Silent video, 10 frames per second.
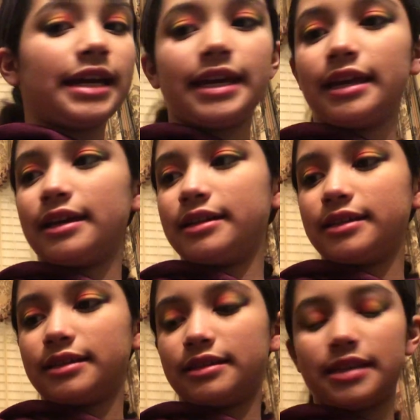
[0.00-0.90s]
And
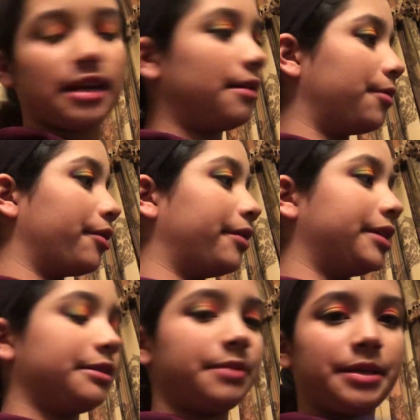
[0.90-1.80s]
then I'm
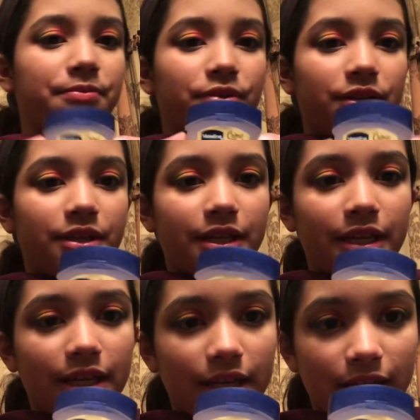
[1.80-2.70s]
going to be
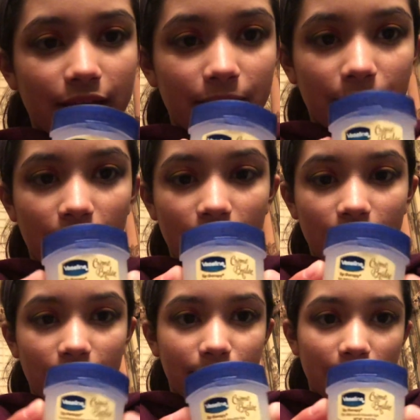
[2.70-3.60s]
putting in
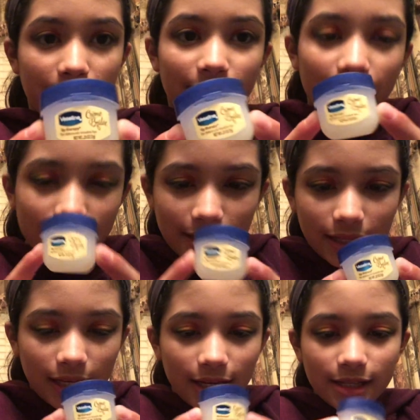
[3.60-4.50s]
my baby
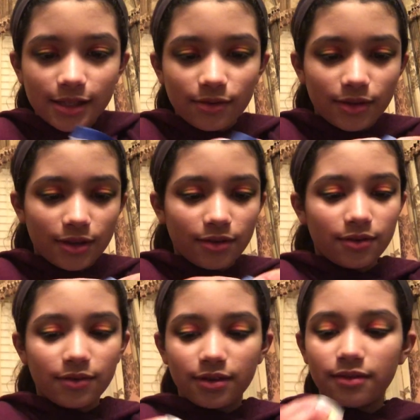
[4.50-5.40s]
Vaseline. It's so
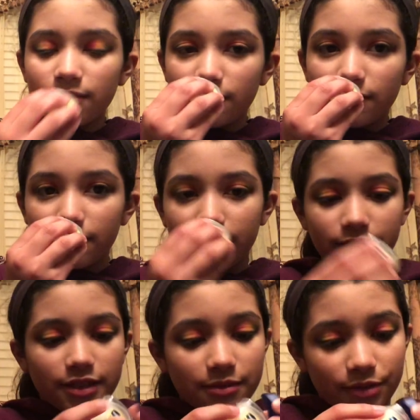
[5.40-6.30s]
cute.
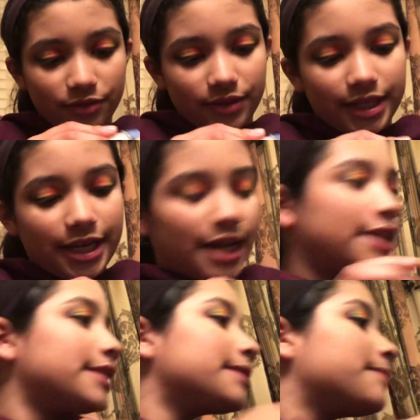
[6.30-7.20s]
It smells really nice.